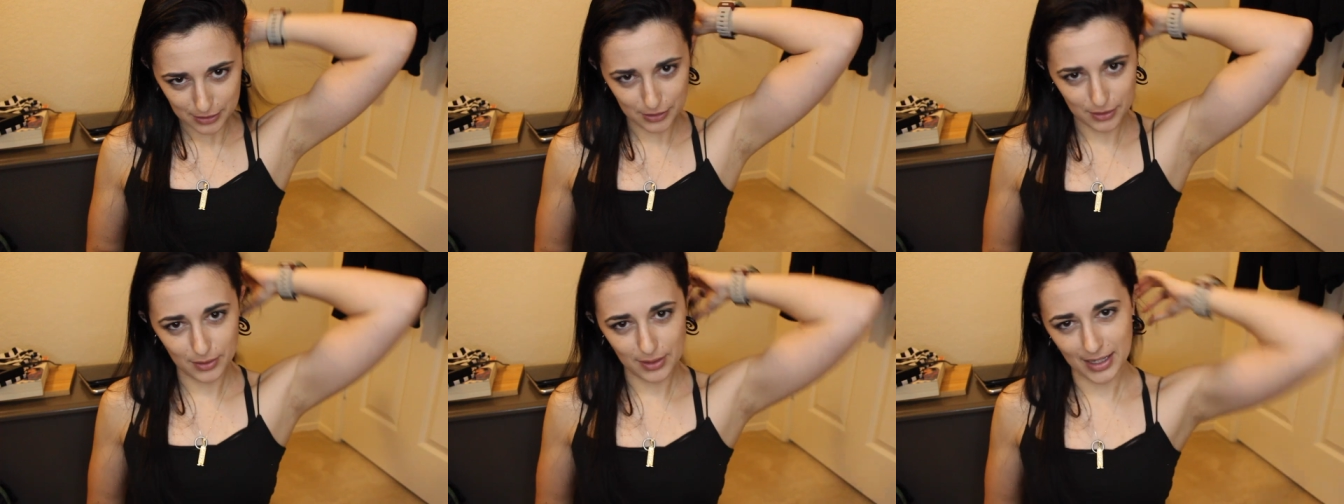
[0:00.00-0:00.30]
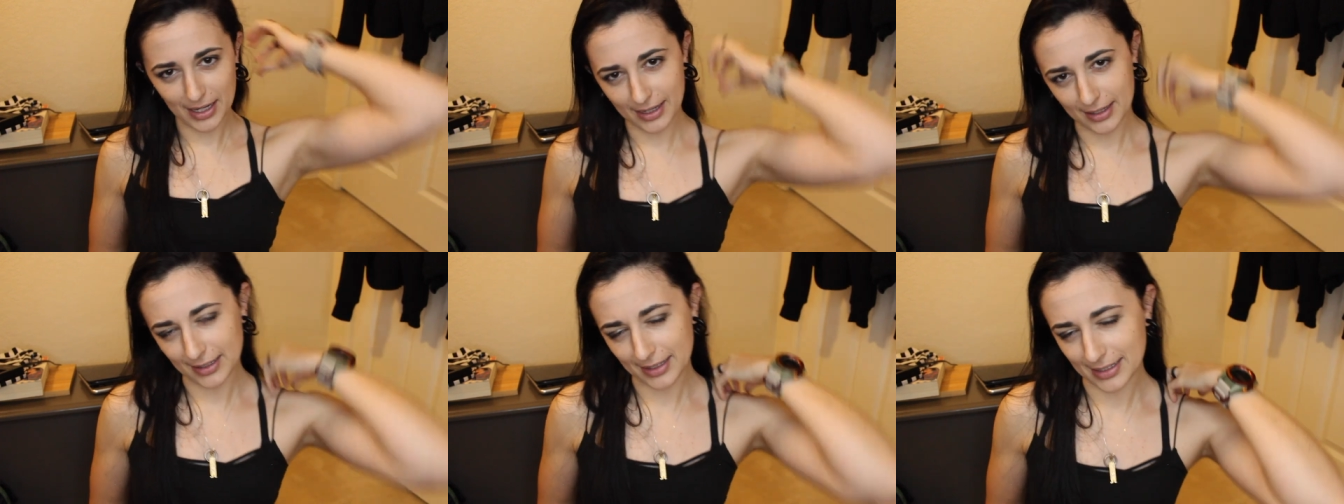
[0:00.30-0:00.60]
so
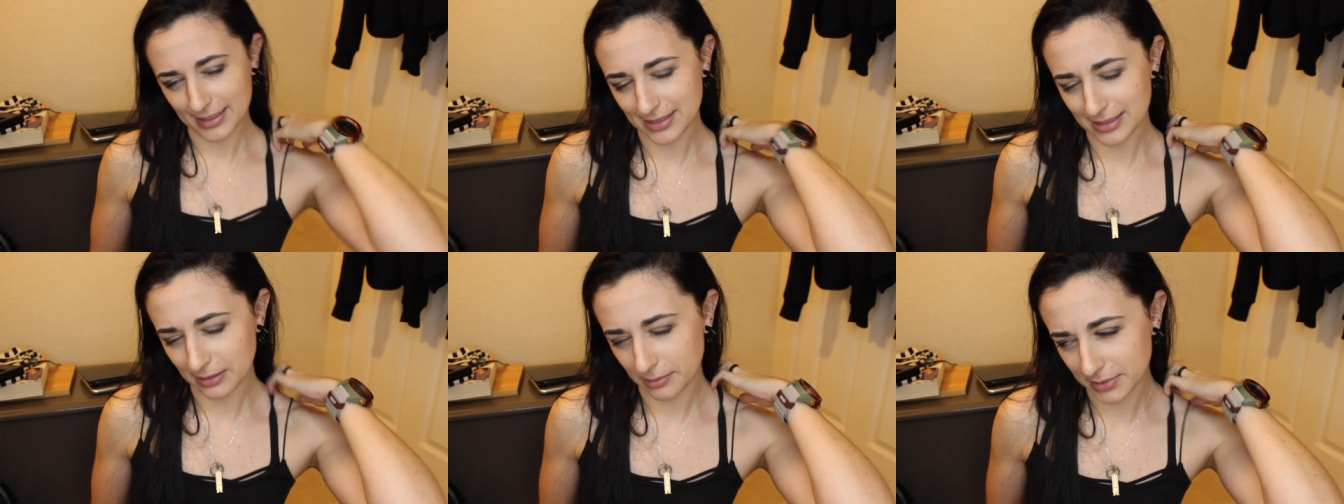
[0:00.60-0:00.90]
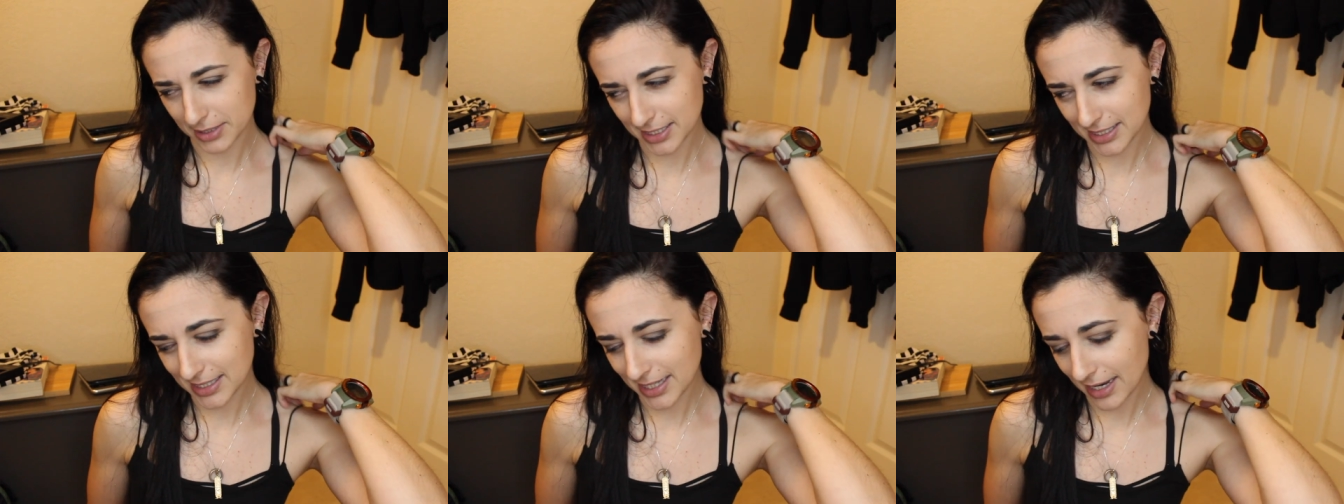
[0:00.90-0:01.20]
that I could get
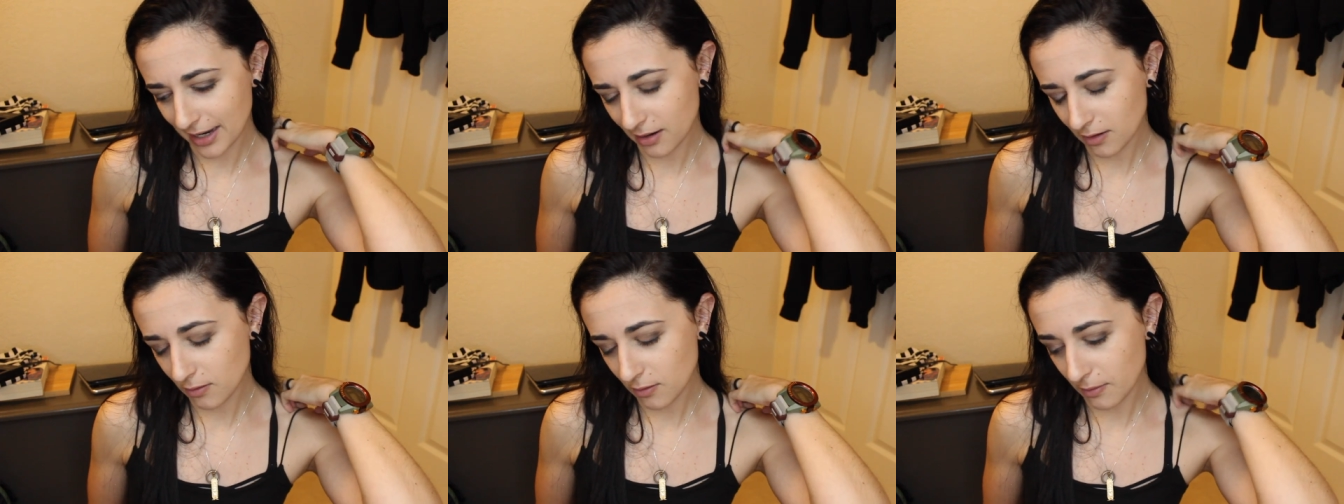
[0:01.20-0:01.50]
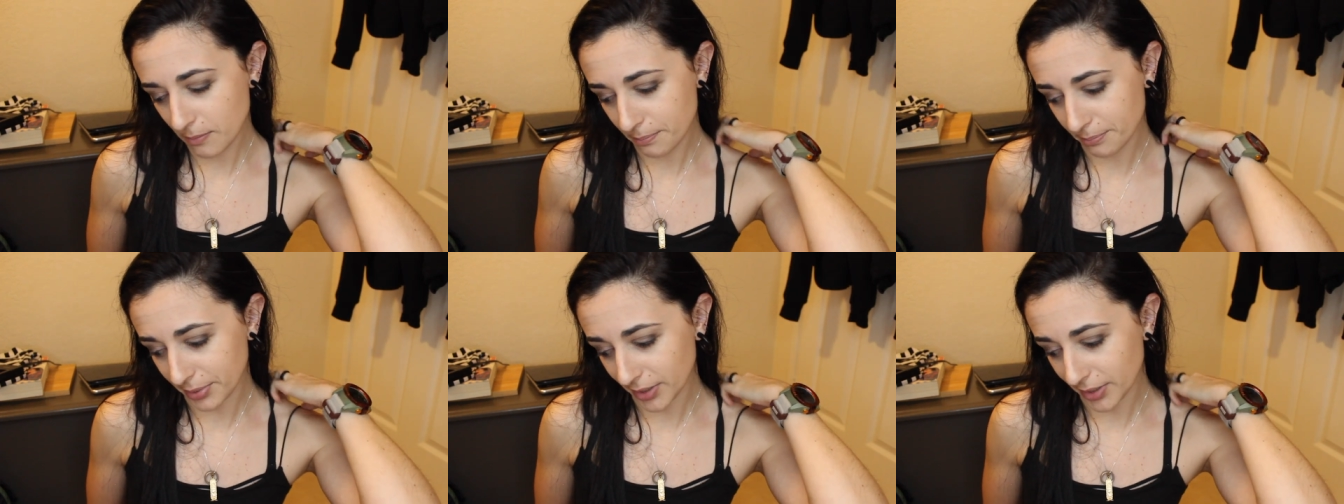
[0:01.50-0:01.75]
some discount.